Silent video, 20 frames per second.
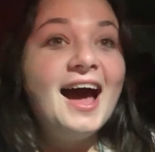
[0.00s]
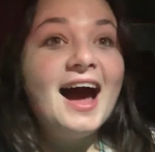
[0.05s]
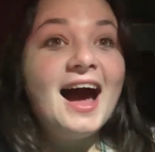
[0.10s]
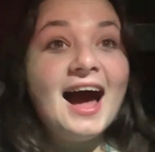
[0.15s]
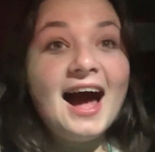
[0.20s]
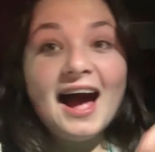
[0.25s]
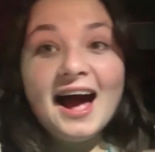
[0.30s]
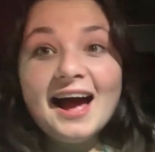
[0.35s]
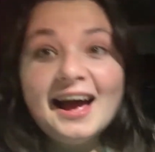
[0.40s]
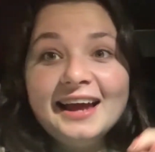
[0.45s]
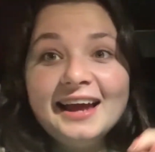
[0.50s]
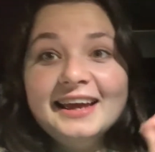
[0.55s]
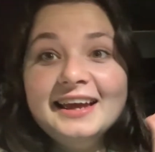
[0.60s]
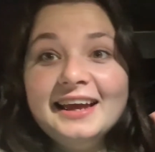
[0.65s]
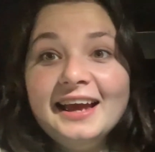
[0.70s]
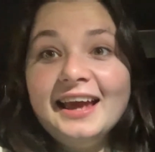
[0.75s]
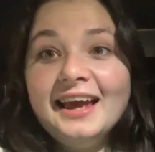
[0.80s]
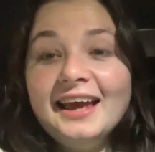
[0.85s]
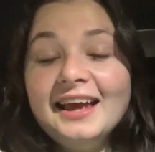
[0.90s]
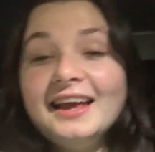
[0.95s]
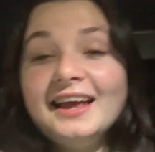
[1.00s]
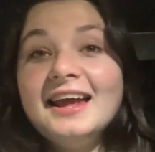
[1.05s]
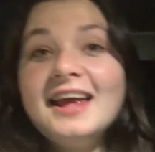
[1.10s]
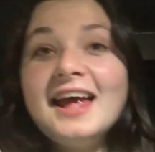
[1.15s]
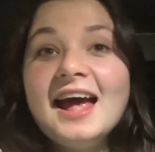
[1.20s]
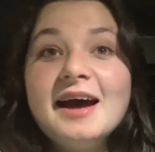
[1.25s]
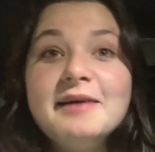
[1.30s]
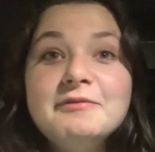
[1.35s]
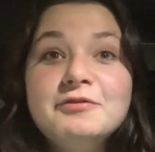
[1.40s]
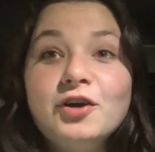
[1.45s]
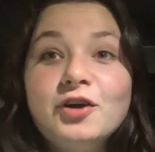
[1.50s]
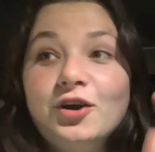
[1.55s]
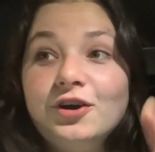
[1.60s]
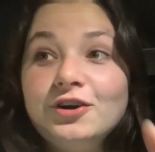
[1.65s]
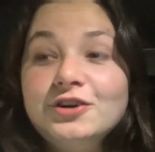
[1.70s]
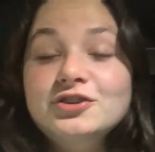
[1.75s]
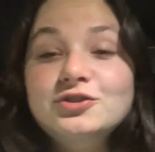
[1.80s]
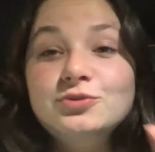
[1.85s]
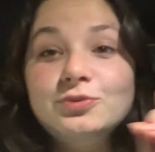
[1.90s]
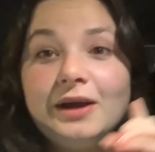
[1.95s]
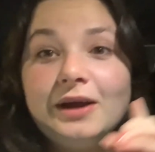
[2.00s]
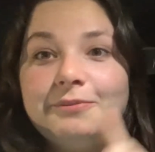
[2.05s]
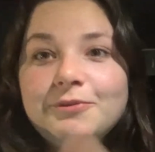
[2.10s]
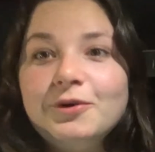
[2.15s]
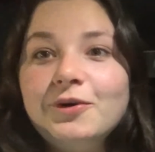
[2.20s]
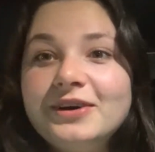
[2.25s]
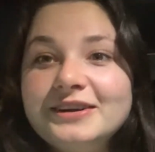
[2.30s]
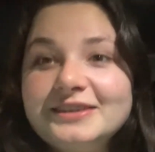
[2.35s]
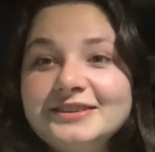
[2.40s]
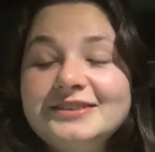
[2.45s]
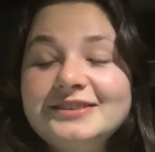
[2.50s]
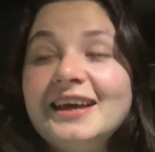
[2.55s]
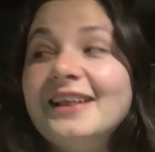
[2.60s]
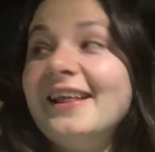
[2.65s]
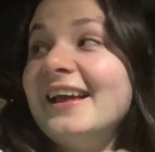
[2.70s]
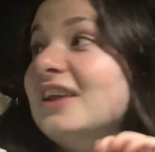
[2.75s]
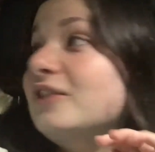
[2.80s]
I have rehearsed what I'm going to say like